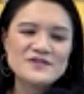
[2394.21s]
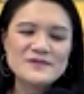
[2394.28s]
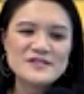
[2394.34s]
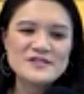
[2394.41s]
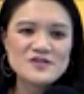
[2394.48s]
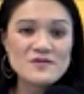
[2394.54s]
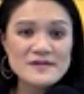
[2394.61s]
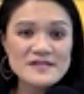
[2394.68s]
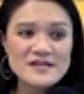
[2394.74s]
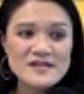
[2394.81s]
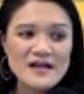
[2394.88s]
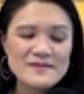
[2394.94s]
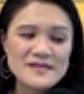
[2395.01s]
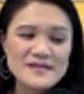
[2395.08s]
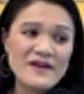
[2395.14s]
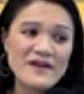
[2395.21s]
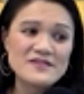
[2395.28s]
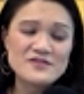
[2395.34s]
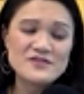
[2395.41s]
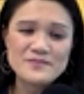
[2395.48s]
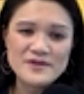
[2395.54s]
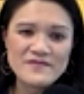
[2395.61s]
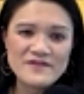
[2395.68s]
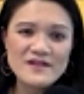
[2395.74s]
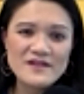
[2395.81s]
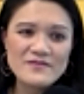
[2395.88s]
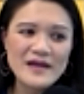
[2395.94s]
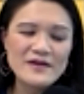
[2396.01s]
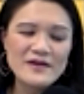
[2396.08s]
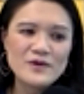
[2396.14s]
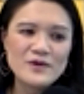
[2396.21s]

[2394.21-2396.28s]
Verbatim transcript: been so many times I've had to pivot, right?